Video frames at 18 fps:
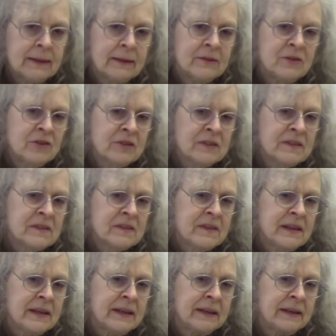just
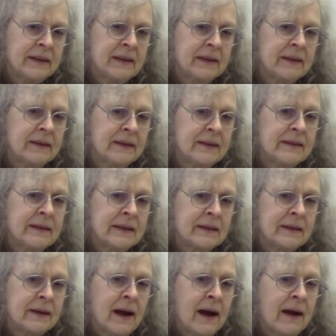think
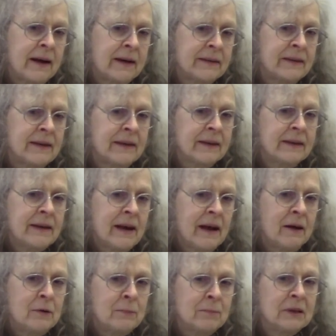that God can
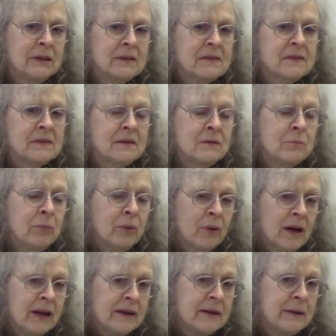help us and
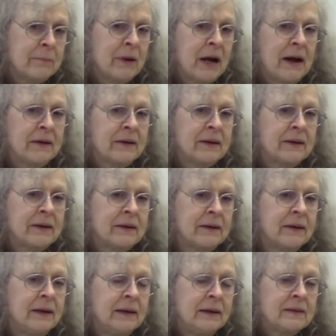pray about it.
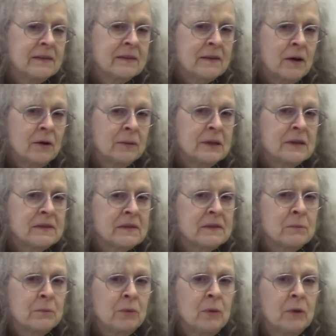It's always
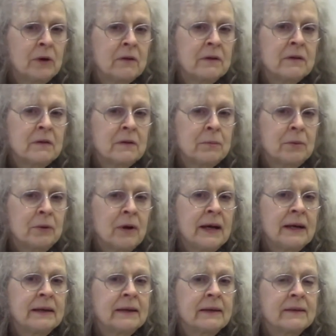important to
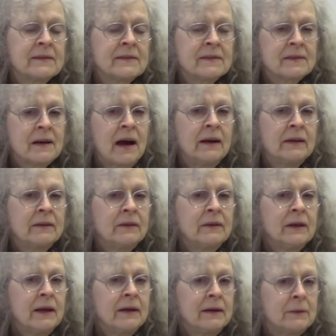pray because God
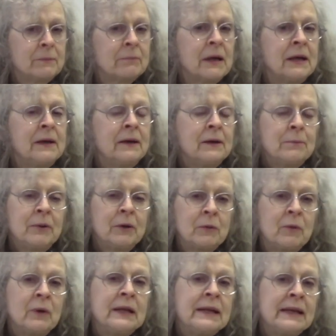will help,
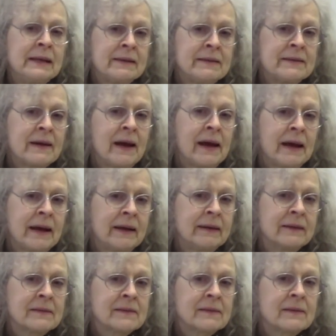but we need to
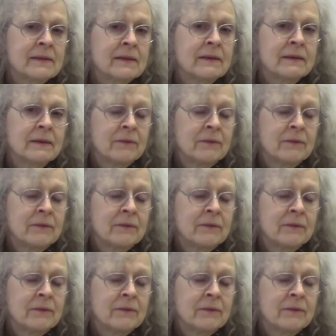ask.